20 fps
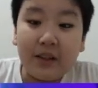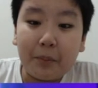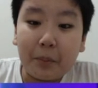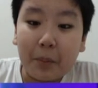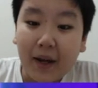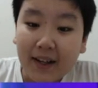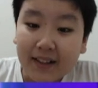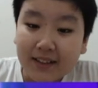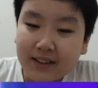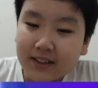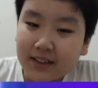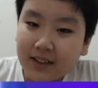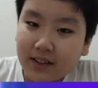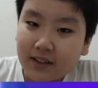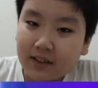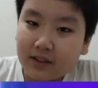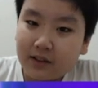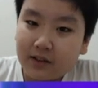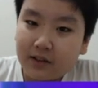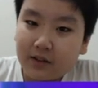
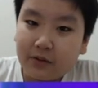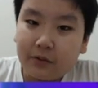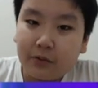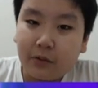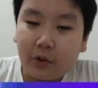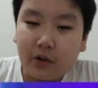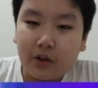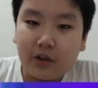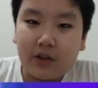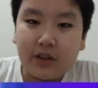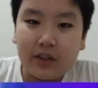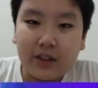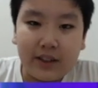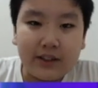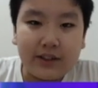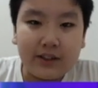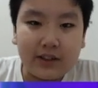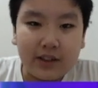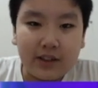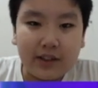mascot for
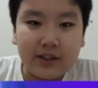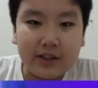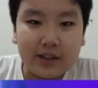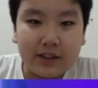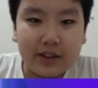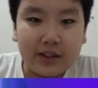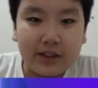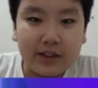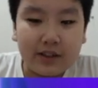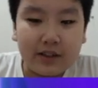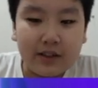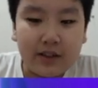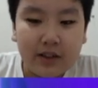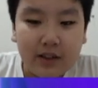this season?